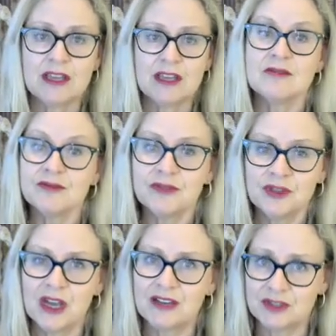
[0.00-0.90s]
if
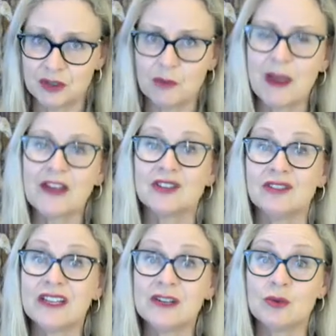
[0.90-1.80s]
you have to know about your
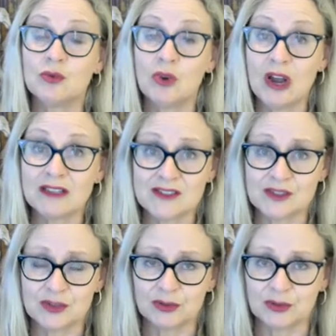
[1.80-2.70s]
legal
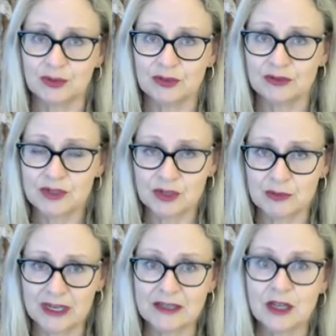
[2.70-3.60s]
rights to
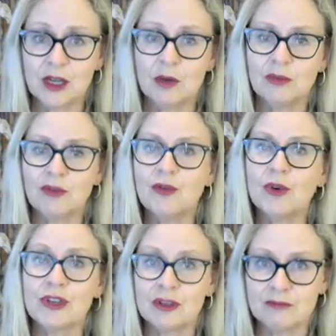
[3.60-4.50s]
terminate
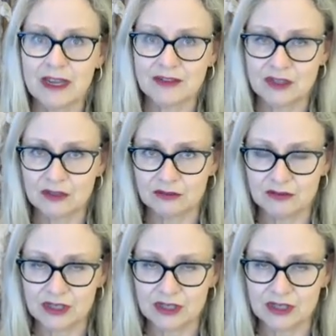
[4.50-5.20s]
before you can make the,